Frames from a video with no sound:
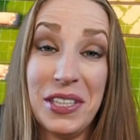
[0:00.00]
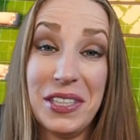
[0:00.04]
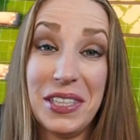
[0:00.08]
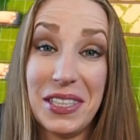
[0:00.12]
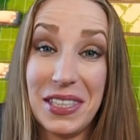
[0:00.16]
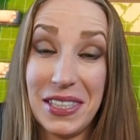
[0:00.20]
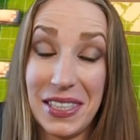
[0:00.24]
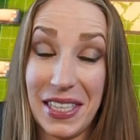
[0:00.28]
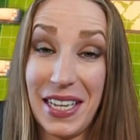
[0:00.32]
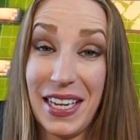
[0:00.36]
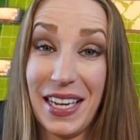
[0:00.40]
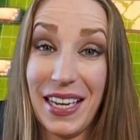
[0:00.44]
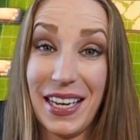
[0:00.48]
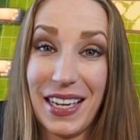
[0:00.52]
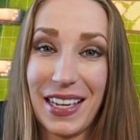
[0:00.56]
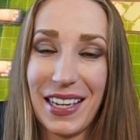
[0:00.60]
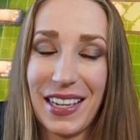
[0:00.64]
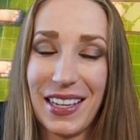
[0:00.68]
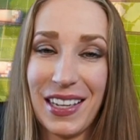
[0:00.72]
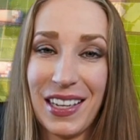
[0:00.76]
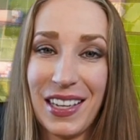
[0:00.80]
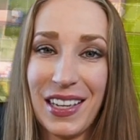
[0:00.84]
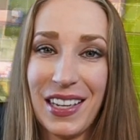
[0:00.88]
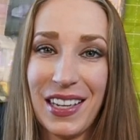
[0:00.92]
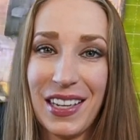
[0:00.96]

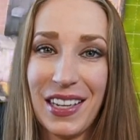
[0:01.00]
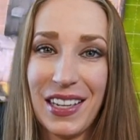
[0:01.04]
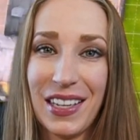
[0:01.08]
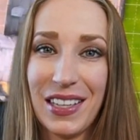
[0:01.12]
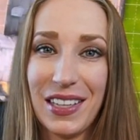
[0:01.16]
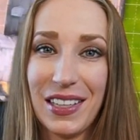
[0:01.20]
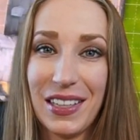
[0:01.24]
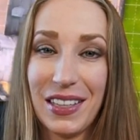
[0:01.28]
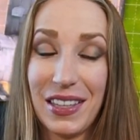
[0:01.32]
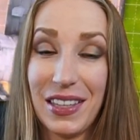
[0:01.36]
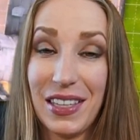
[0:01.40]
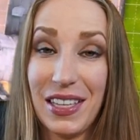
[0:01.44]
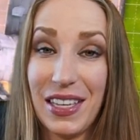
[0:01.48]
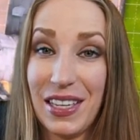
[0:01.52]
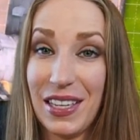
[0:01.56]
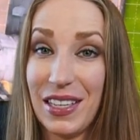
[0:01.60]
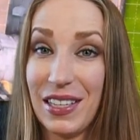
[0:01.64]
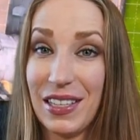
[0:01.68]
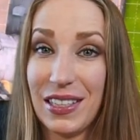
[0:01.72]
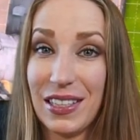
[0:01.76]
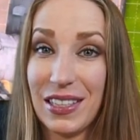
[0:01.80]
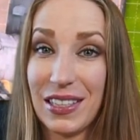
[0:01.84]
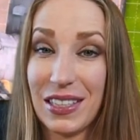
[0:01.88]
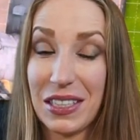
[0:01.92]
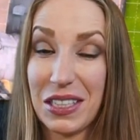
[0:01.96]
seeing
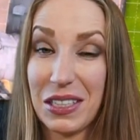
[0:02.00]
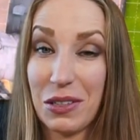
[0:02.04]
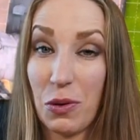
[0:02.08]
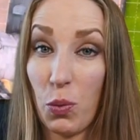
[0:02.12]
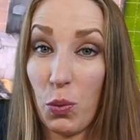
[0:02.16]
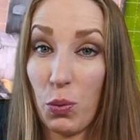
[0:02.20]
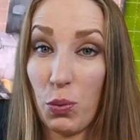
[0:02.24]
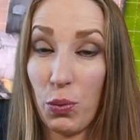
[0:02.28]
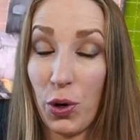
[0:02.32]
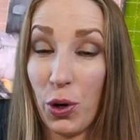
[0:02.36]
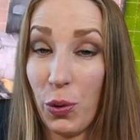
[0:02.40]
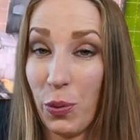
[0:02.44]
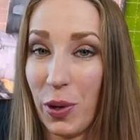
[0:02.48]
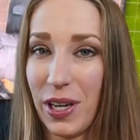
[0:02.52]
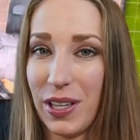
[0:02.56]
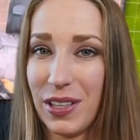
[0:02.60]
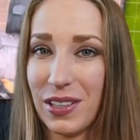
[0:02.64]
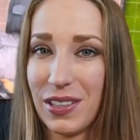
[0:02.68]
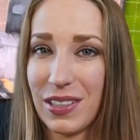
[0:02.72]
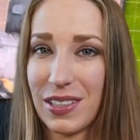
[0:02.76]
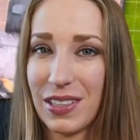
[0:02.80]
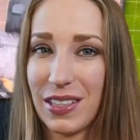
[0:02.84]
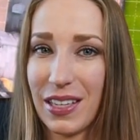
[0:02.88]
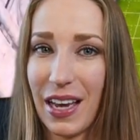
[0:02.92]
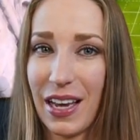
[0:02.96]
these
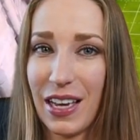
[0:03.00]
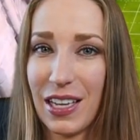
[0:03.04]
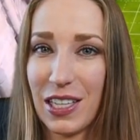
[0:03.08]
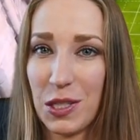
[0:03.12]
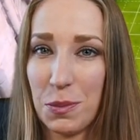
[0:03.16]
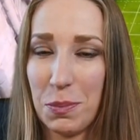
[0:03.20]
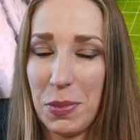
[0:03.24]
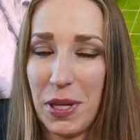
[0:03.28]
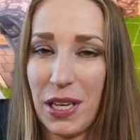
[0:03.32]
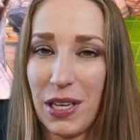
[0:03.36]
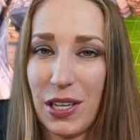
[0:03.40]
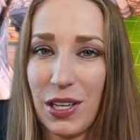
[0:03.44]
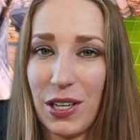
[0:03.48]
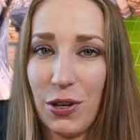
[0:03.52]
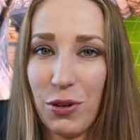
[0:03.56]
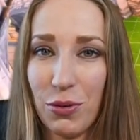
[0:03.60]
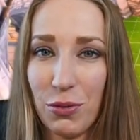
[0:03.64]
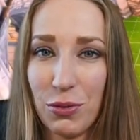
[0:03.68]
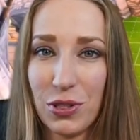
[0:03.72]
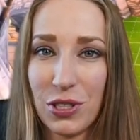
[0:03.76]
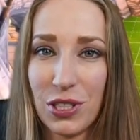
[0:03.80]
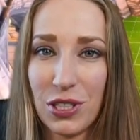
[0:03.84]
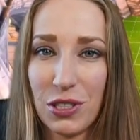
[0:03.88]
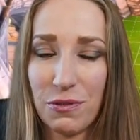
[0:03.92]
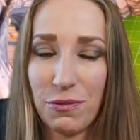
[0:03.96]
ruins as being
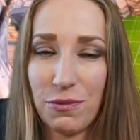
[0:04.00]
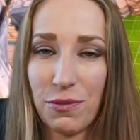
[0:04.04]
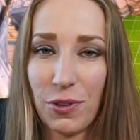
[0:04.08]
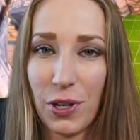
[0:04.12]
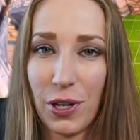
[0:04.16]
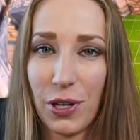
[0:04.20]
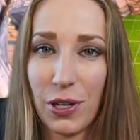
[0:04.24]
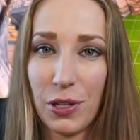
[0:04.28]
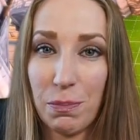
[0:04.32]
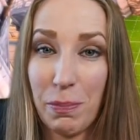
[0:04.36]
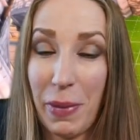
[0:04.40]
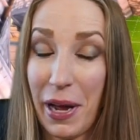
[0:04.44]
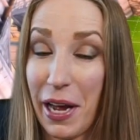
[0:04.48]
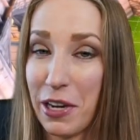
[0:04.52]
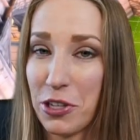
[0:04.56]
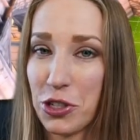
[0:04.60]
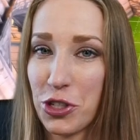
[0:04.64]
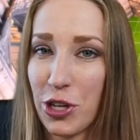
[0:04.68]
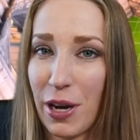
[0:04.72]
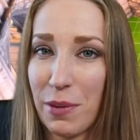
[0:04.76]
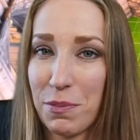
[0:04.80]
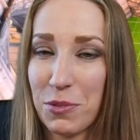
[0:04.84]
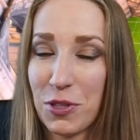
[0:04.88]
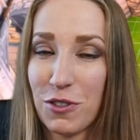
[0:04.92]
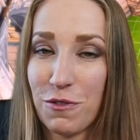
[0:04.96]
used for
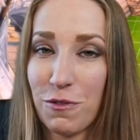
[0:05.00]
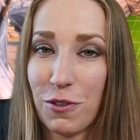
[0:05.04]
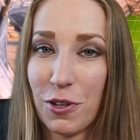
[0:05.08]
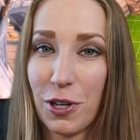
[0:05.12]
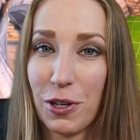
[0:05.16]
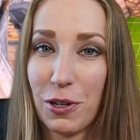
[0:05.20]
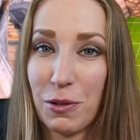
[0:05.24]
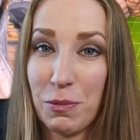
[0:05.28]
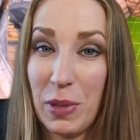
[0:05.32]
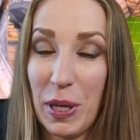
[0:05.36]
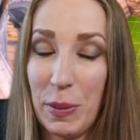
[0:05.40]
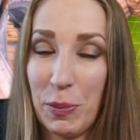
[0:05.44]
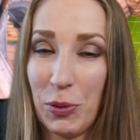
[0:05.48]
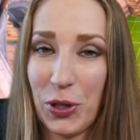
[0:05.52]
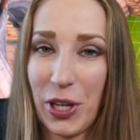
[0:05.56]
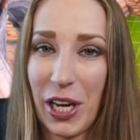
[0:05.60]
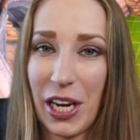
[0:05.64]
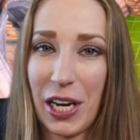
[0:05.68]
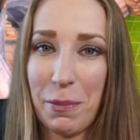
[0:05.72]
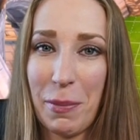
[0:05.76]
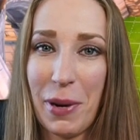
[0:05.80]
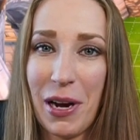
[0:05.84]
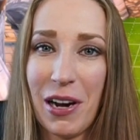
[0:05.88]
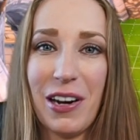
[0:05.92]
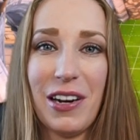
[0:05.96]
backdrops for people
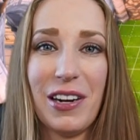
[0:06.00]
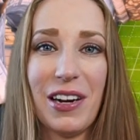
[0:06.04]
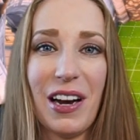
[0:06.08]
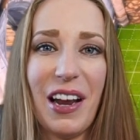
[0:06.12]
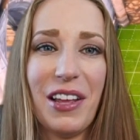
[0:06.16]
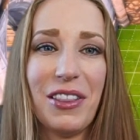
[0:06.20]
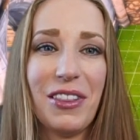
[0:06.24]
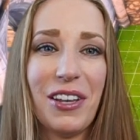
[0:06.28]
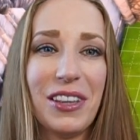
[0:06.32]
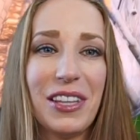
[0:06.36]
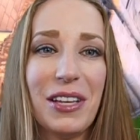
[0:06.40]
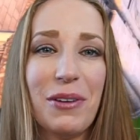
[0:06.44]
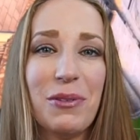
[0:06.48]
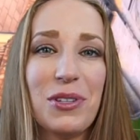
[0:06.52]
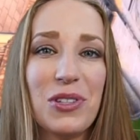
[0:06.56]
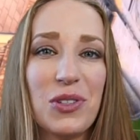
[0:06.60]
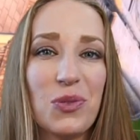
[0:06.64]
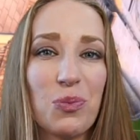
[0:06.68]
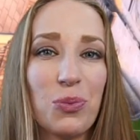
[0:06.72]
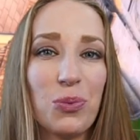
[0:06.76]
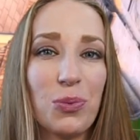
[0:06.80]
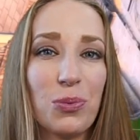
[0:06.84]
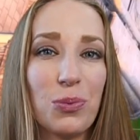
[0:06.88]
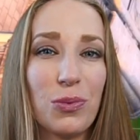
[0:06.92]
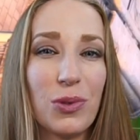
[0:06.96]
getting married, and I thought that was
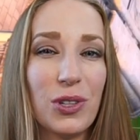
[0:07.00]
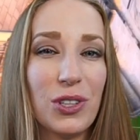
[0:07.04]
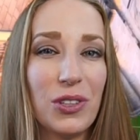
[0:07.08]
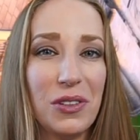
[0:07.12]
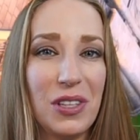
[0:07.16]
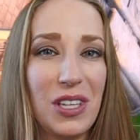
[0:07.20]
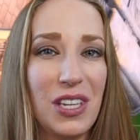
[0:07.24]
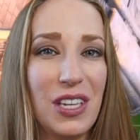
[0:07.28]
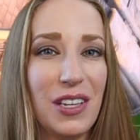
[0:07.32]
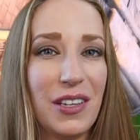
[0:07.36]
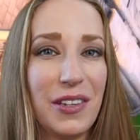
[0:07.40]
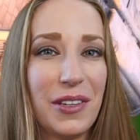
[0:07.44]
really